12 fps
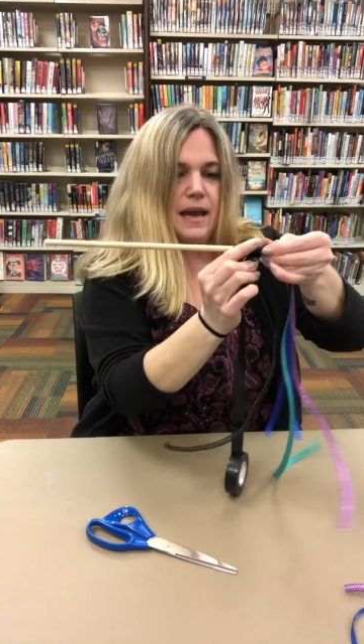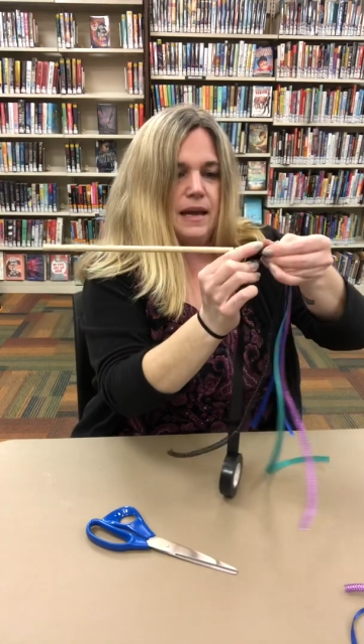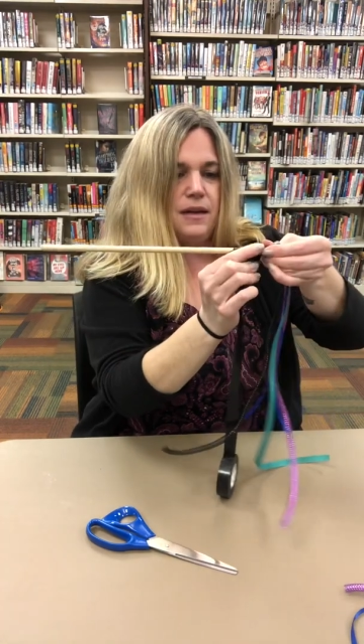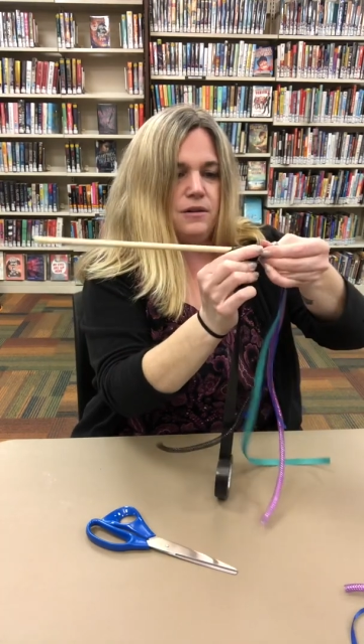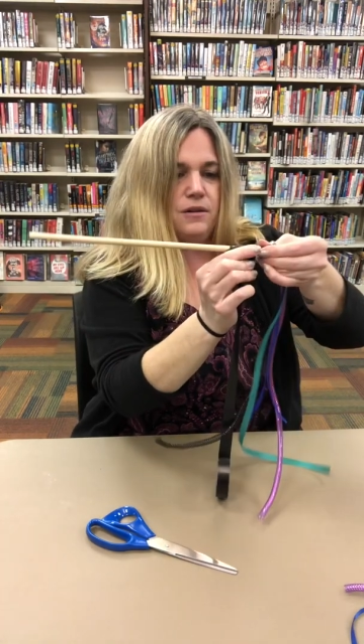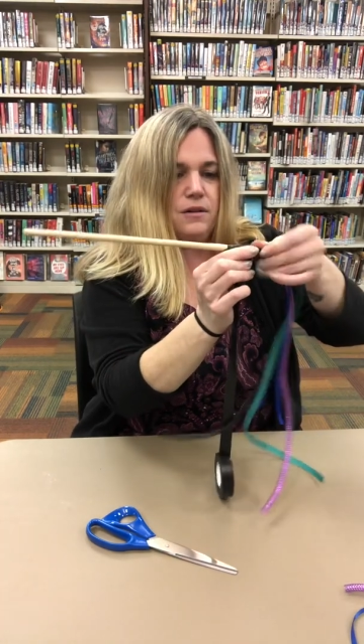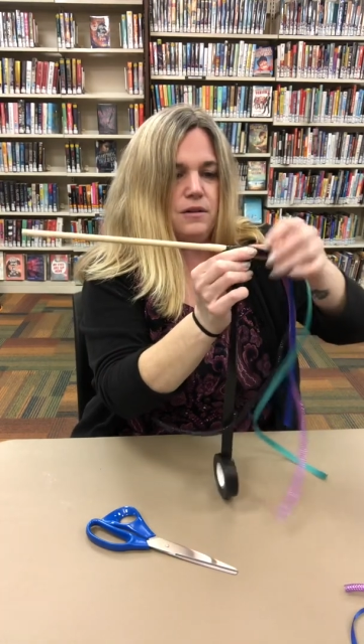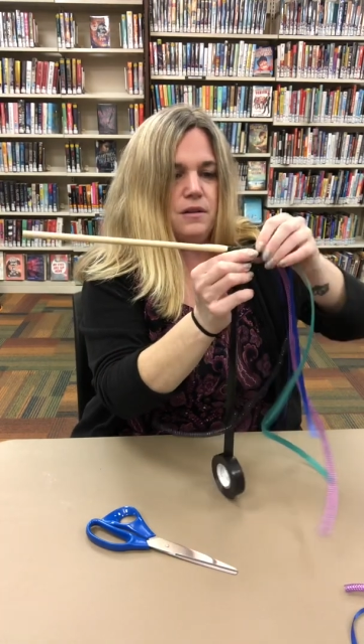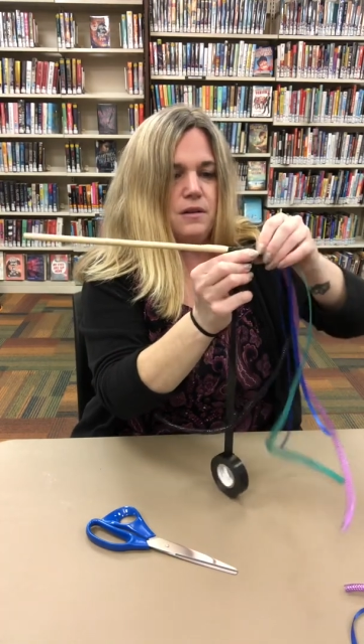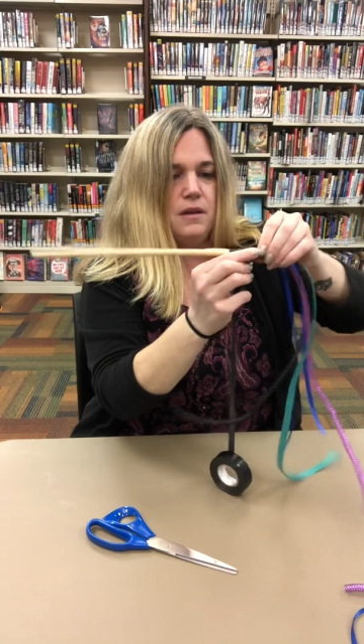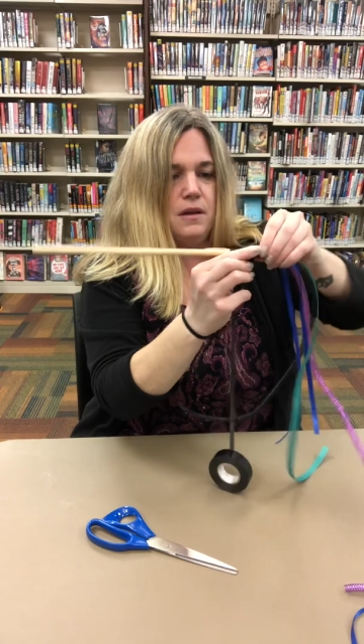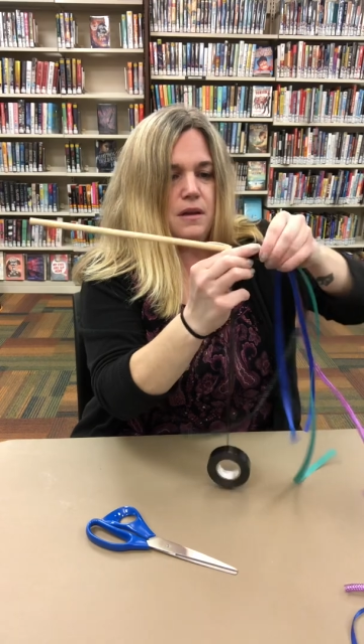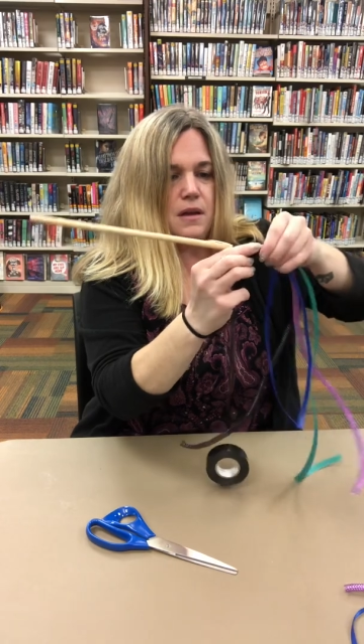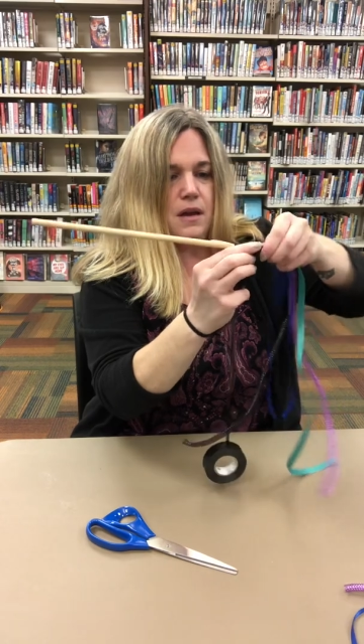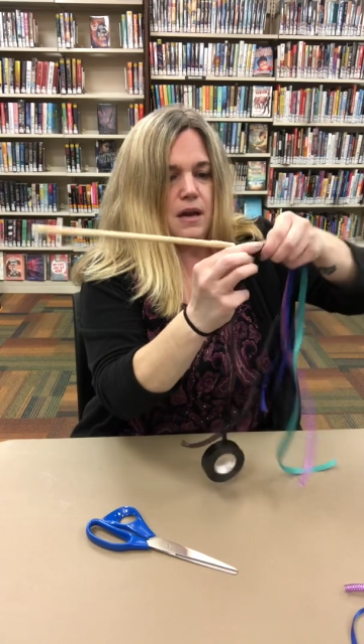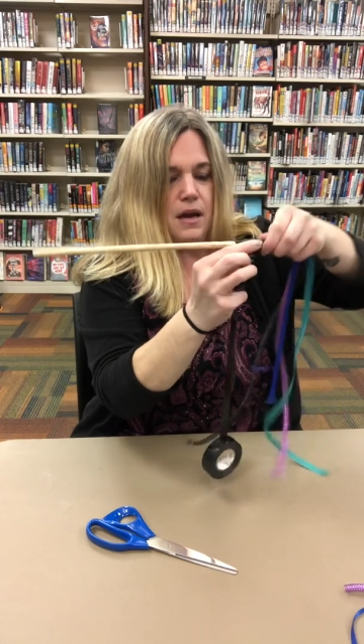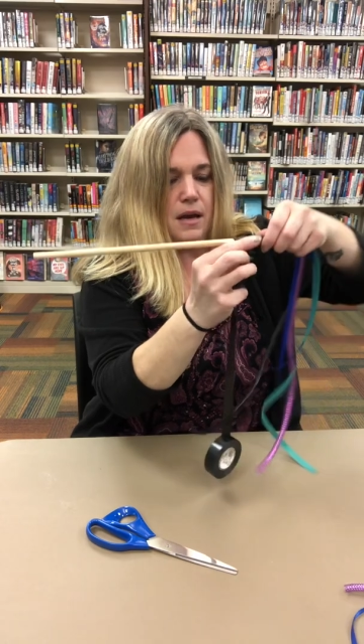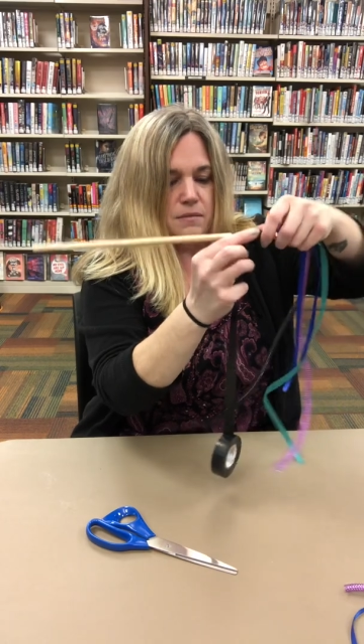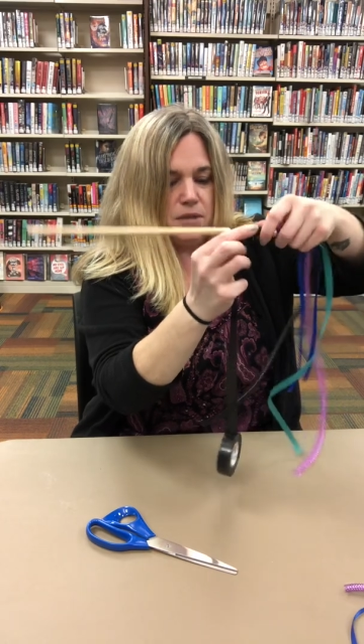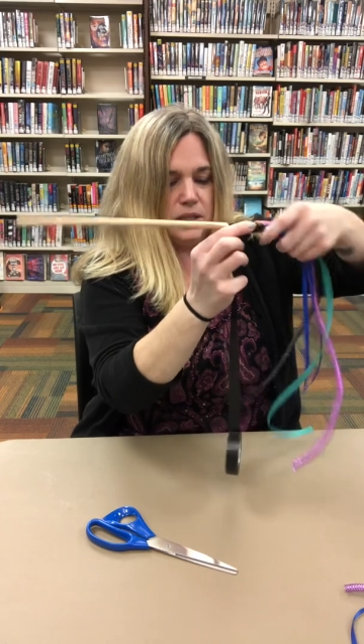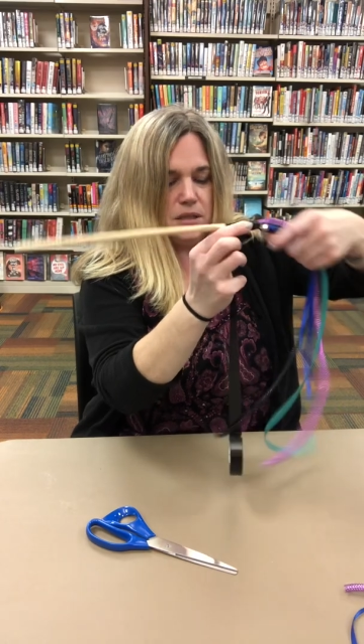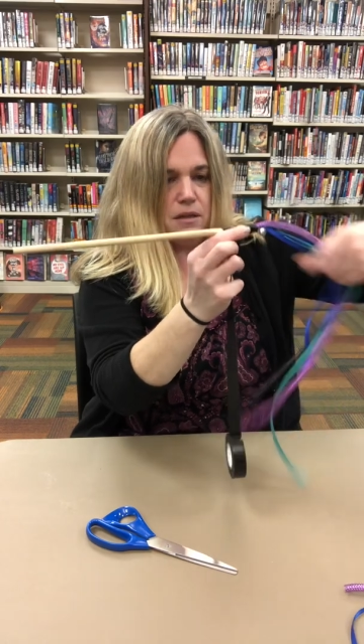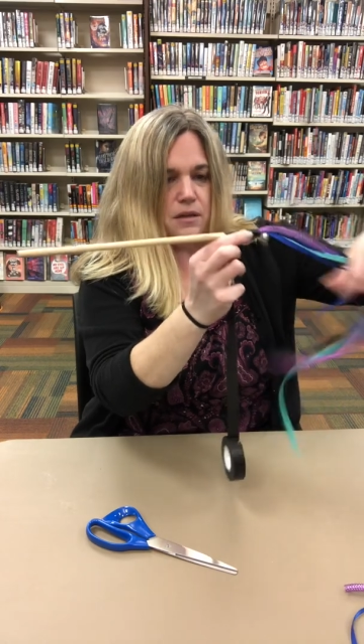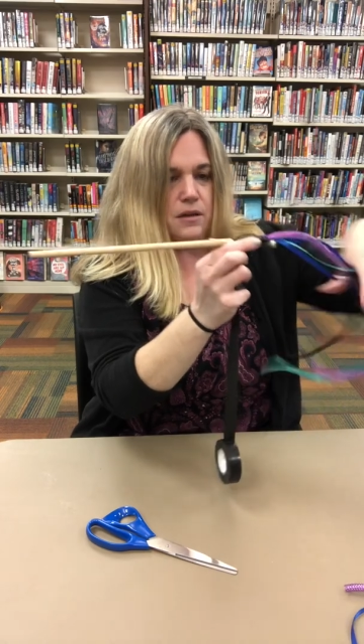angle, I'm
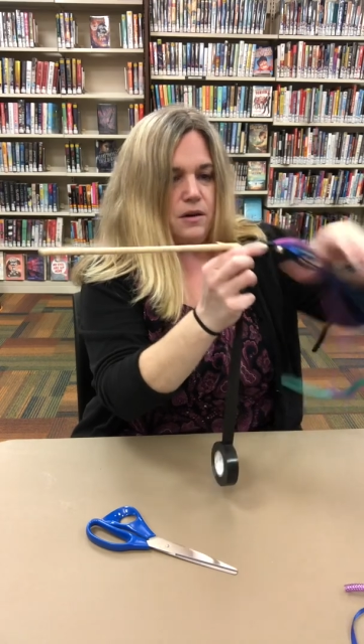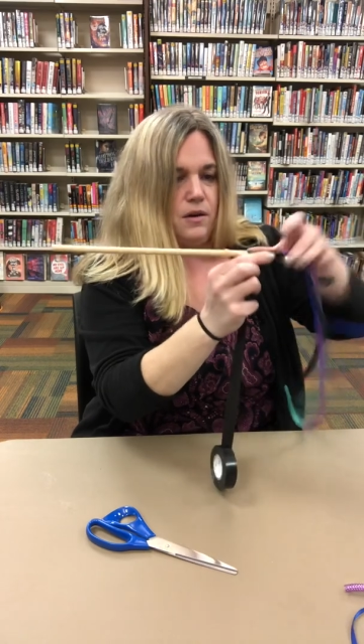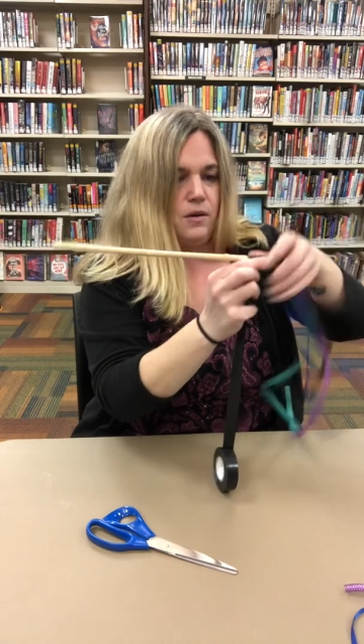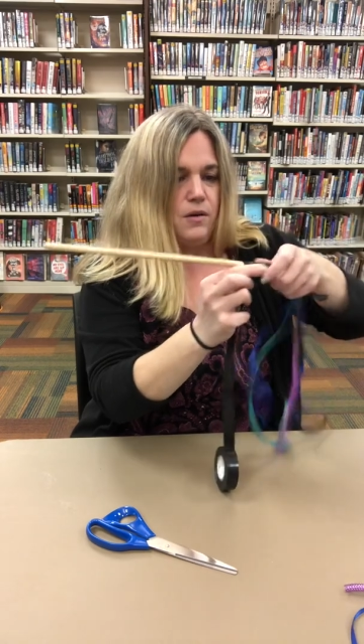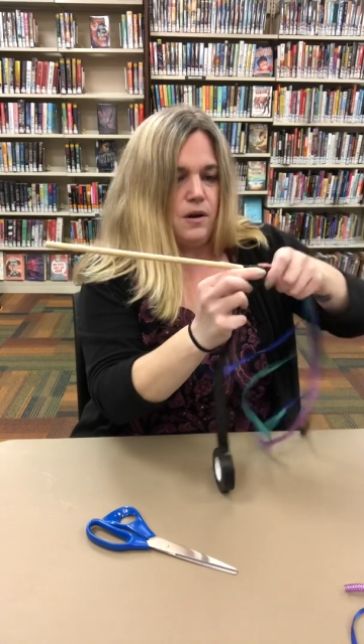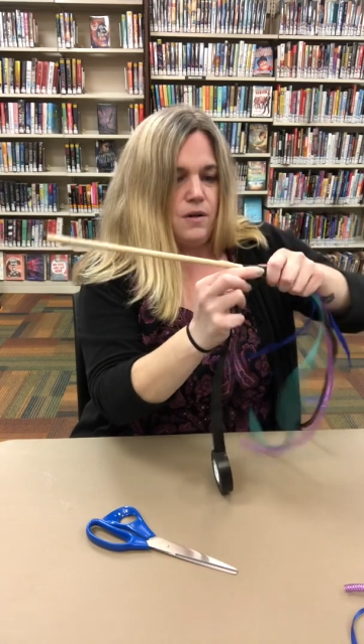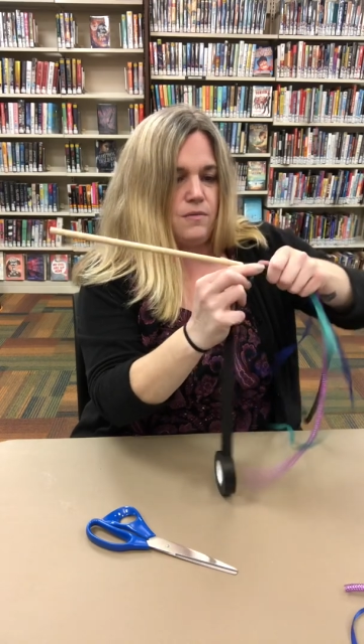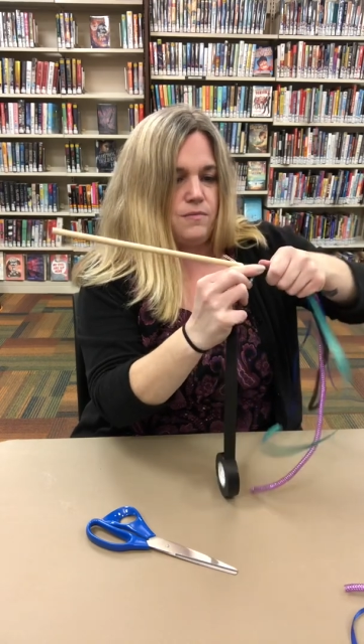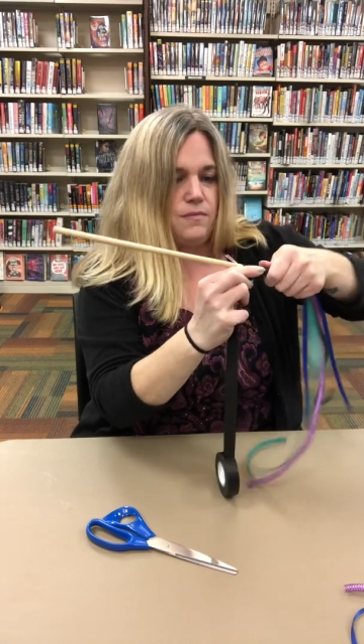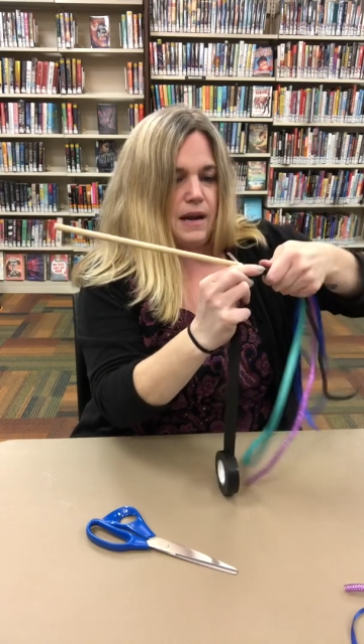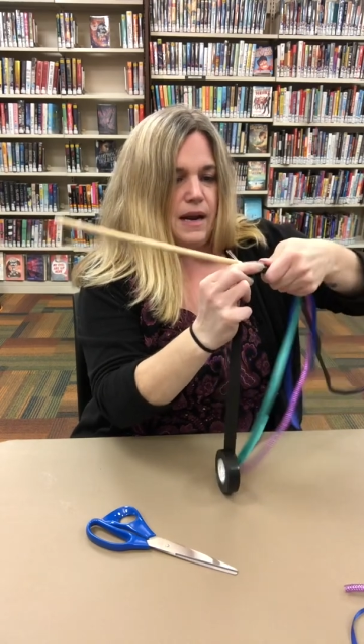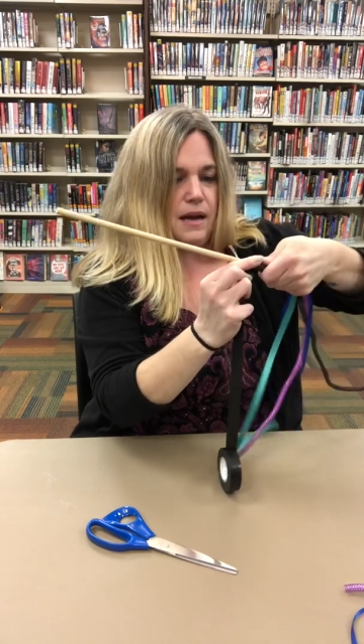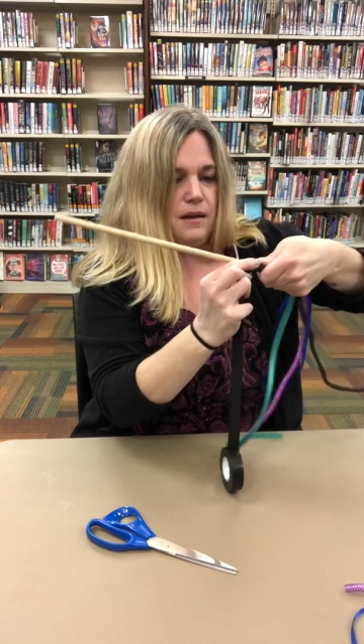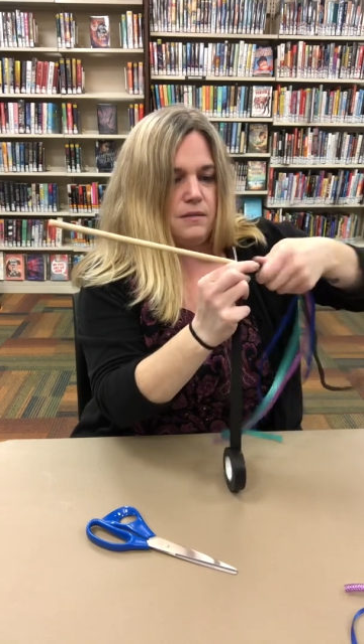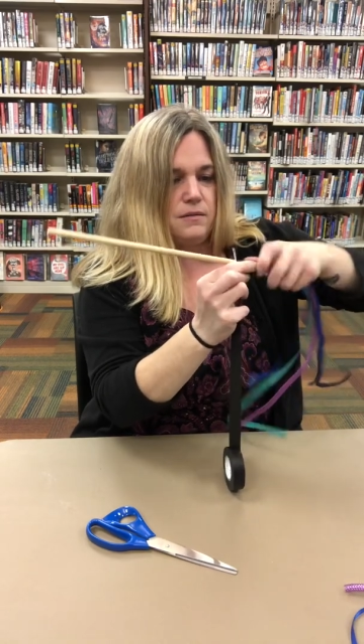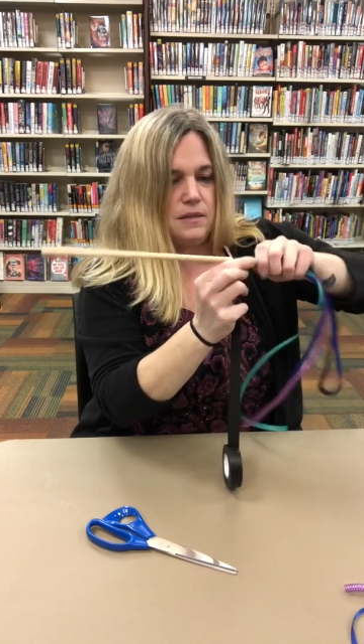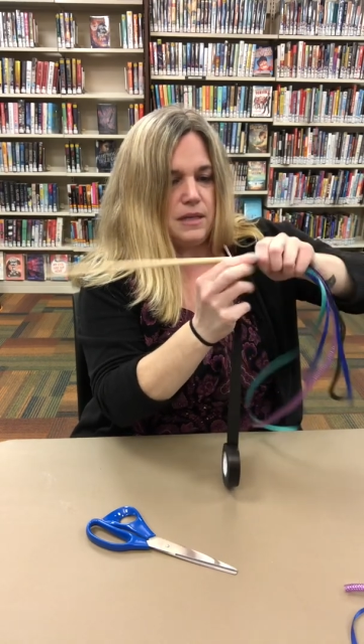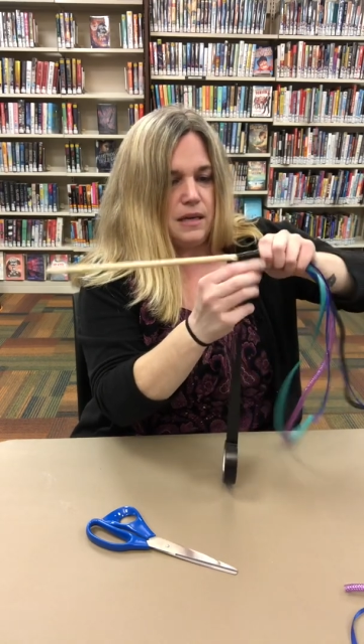just gonna go around